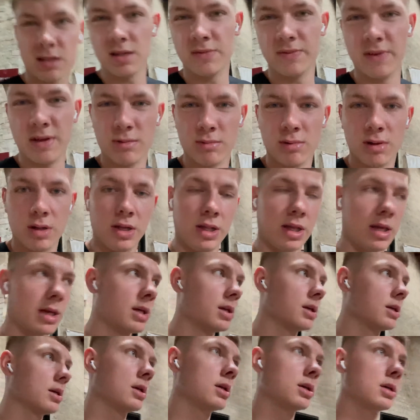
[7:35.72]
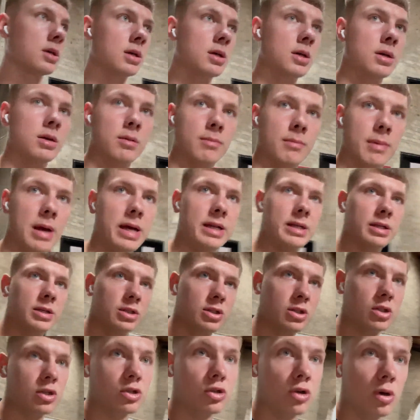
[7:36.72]
of it, really. Heading
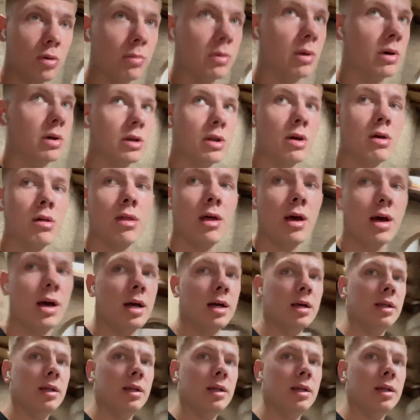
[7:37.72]
to the top now, I know that,